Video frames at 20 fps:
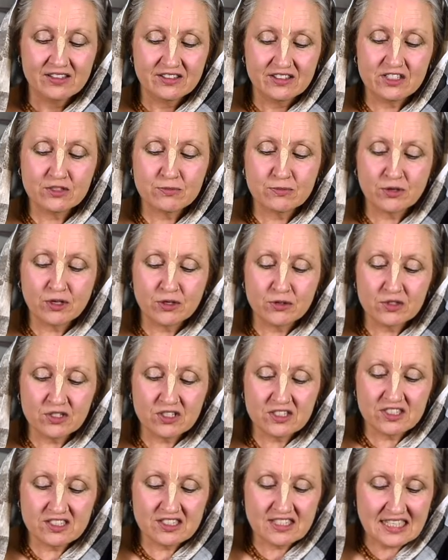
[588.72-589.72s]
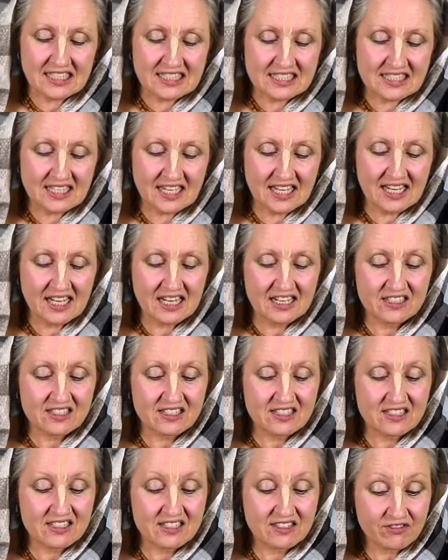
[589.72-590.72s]
These processes entail
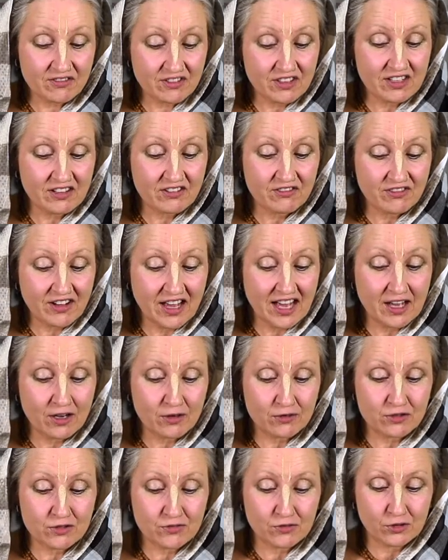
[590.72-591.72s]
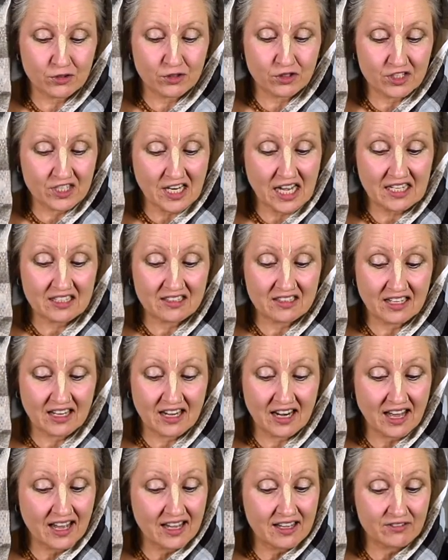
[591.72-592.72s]
severe vows for
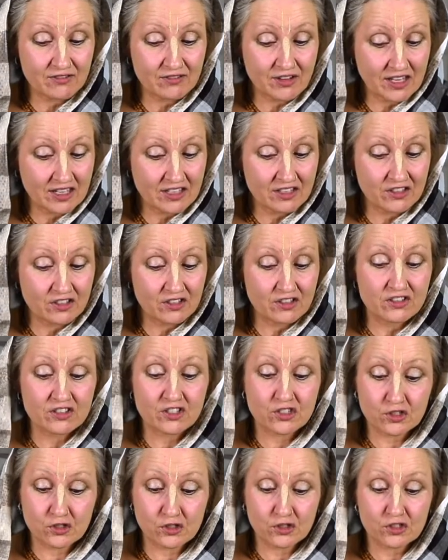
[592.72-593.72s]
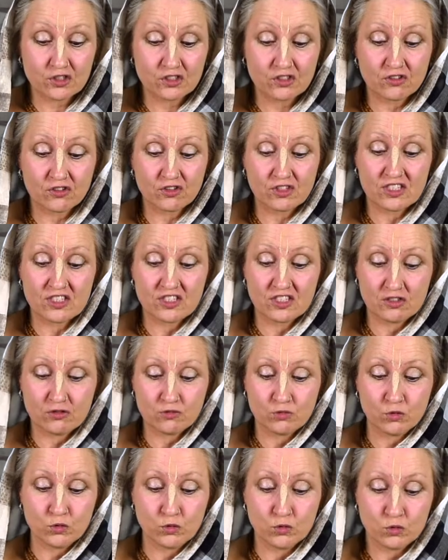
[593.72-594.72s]
conducting life under certain
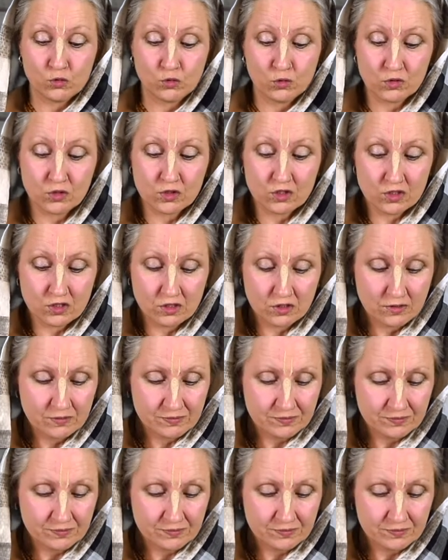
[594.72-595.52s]
rigid rules.